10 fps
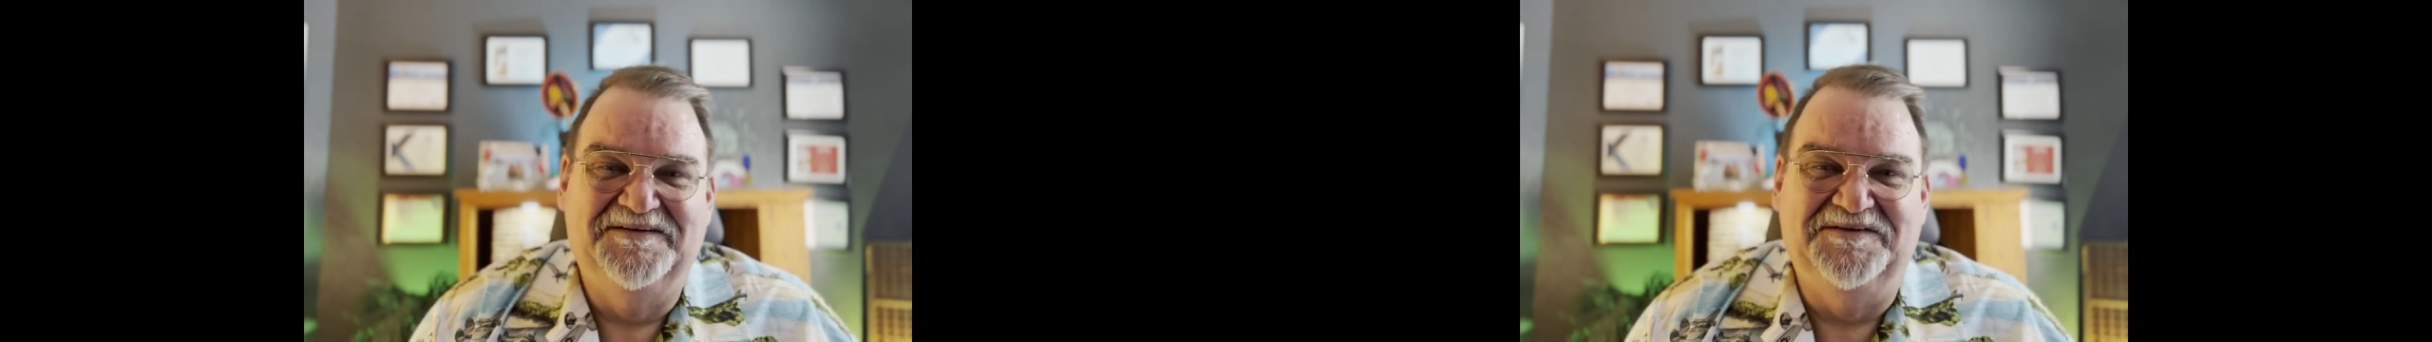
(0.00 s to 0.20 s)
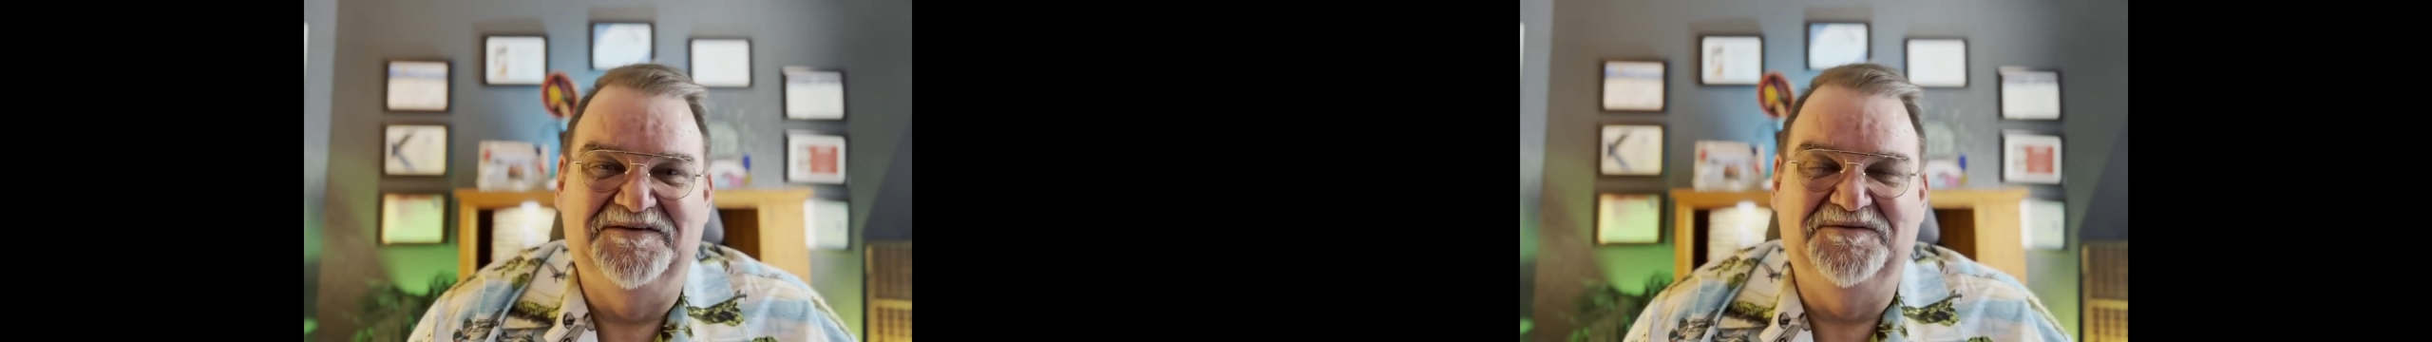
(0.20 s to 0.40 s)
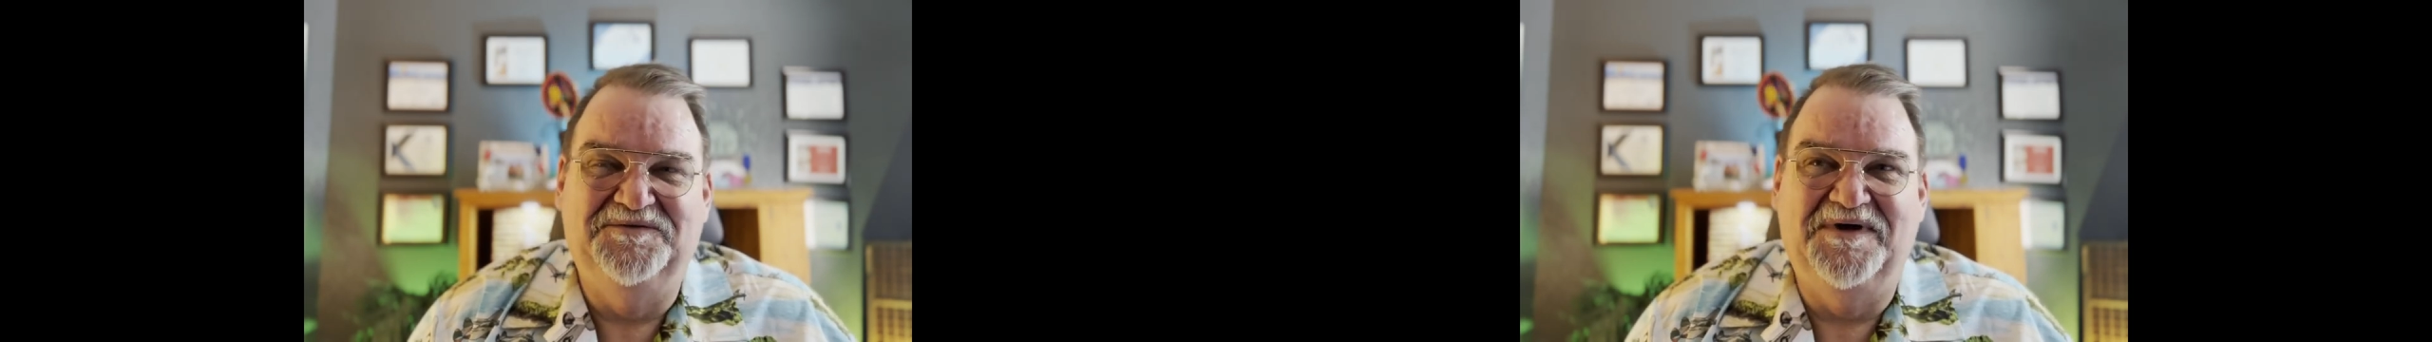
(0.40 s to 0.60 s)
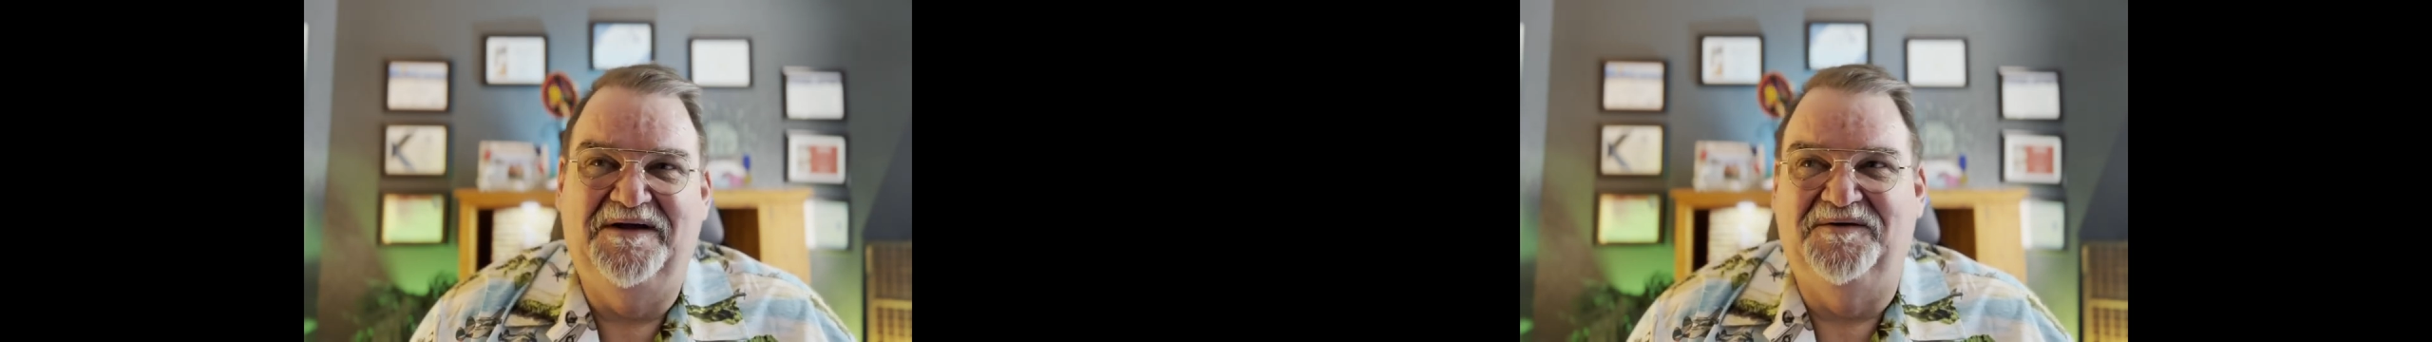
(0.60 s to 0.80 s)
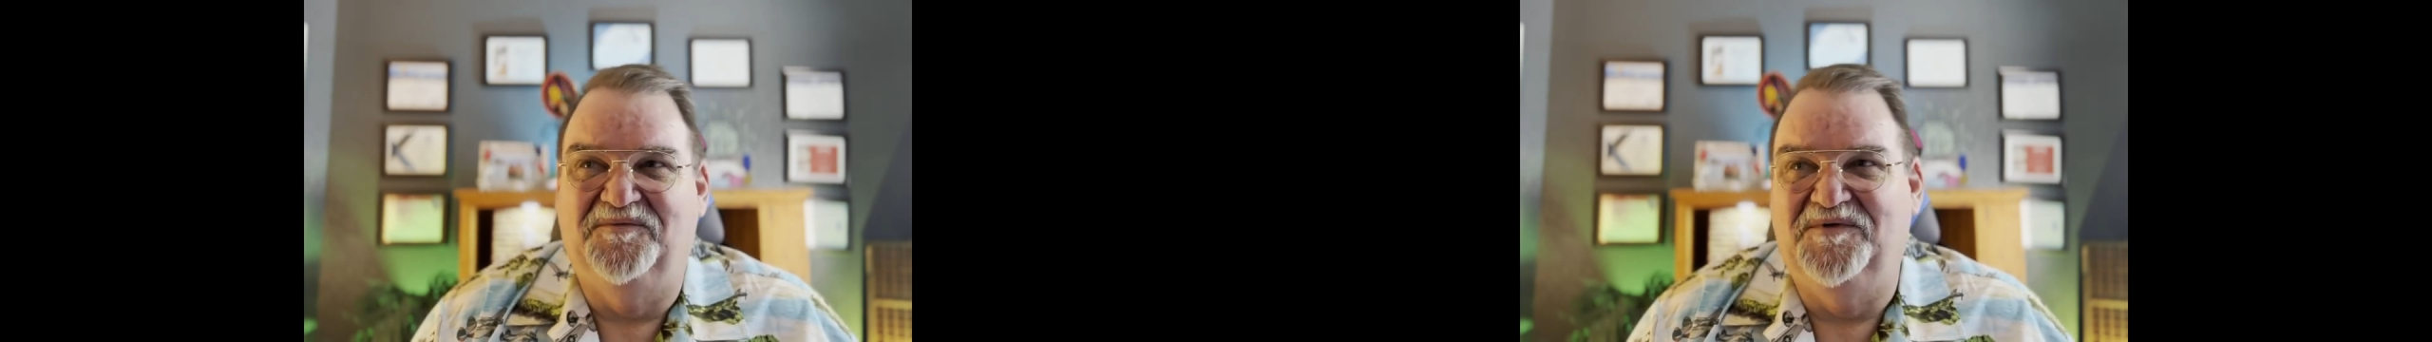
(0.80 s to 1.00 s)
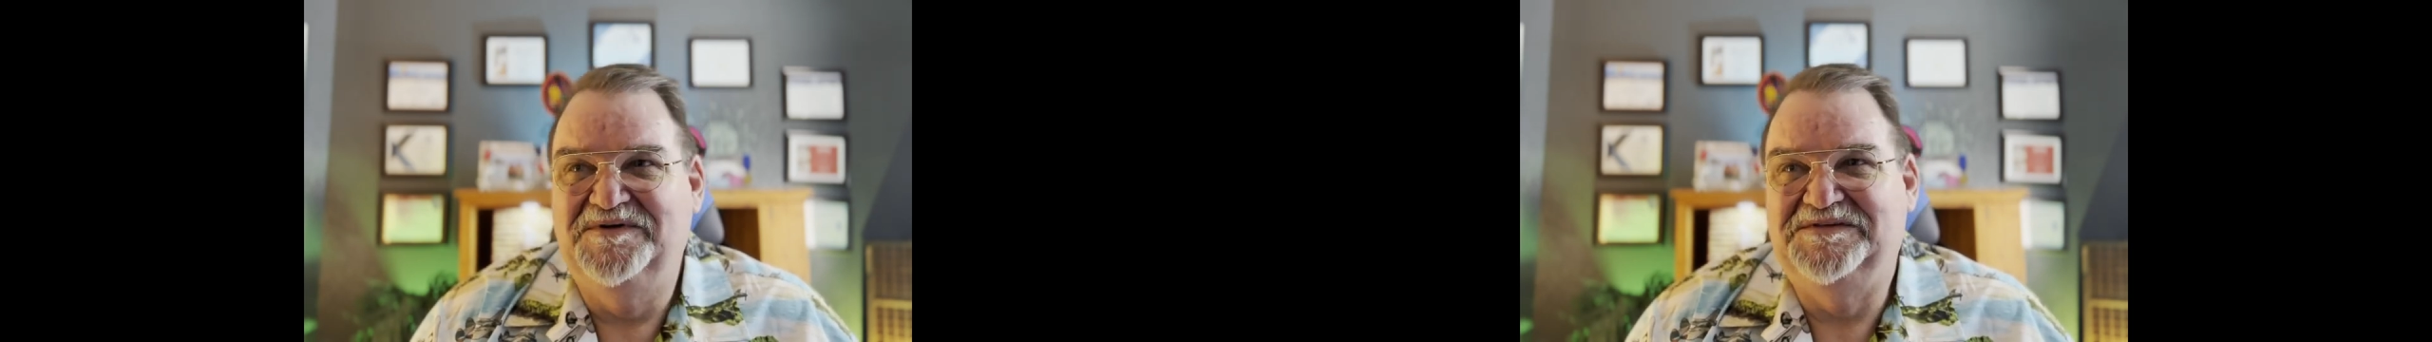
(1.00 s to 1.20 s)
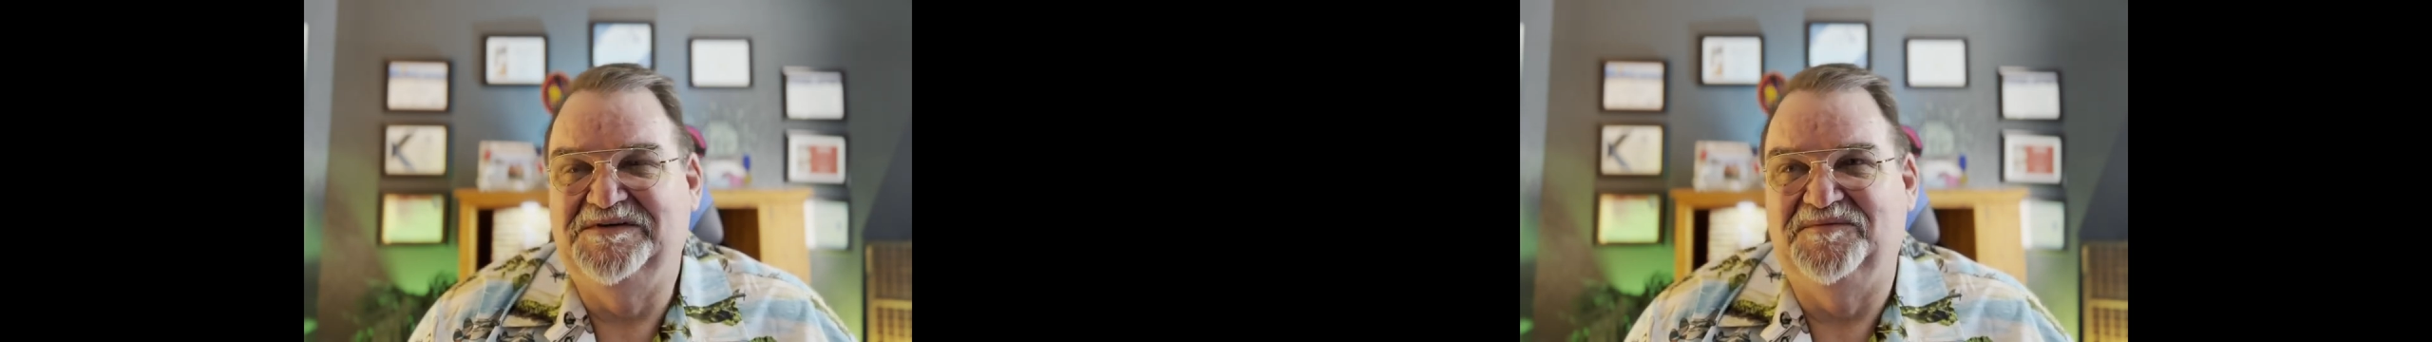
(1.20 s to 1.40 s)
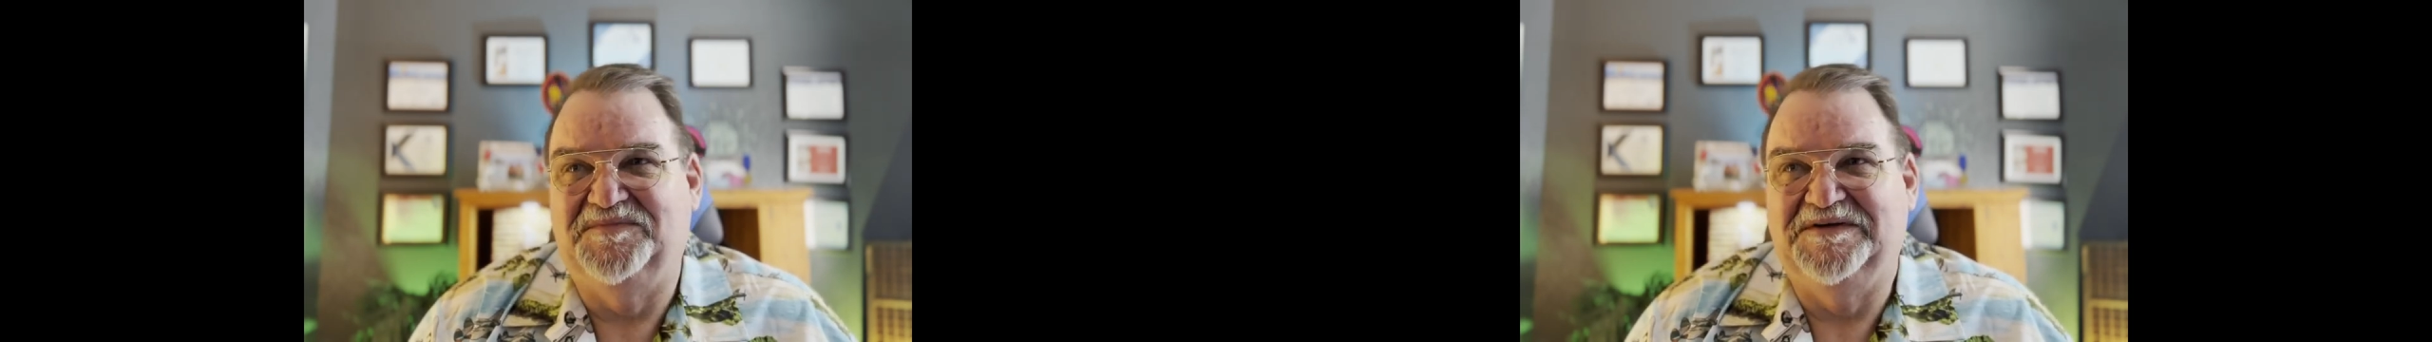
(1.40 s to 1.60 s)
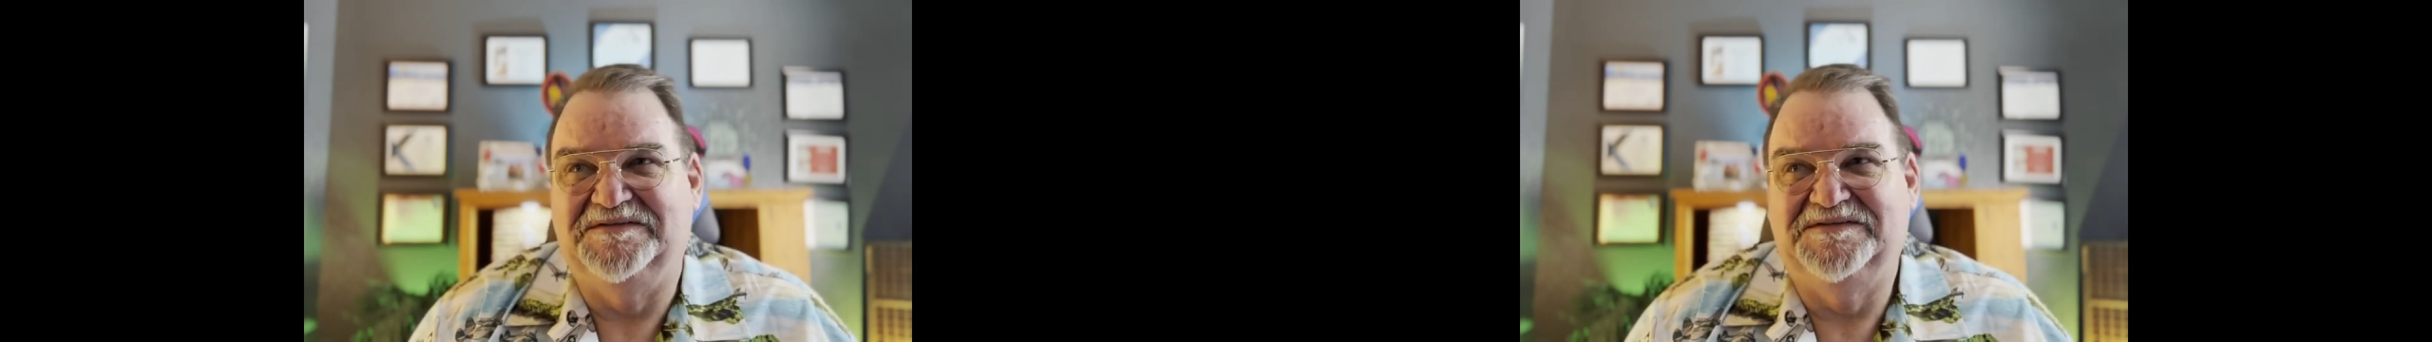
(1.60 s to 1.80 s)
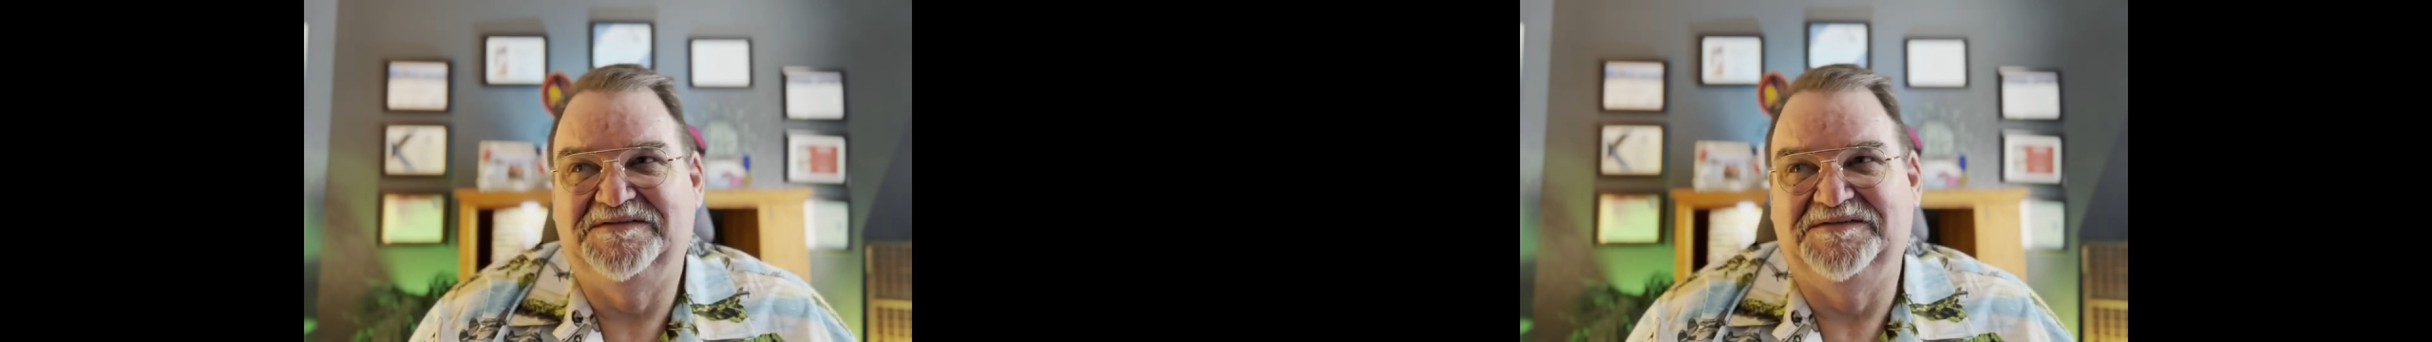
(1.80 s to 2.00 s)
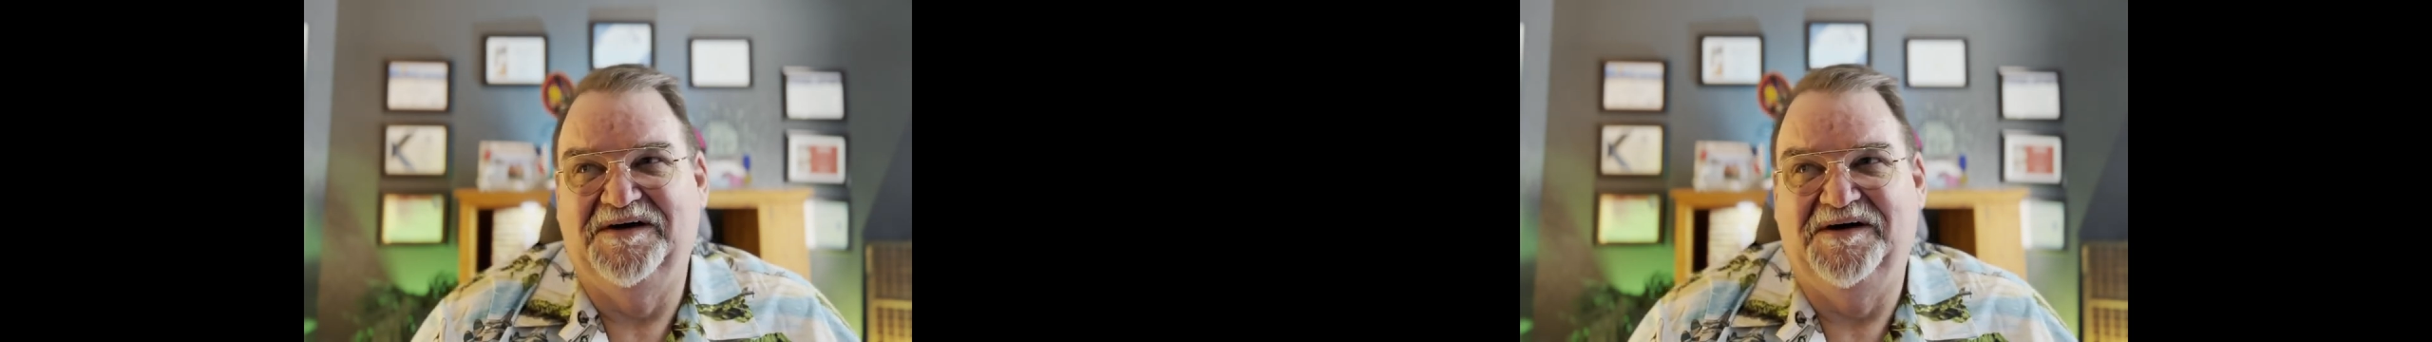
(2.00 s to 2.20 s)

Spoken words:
You got on one ship that's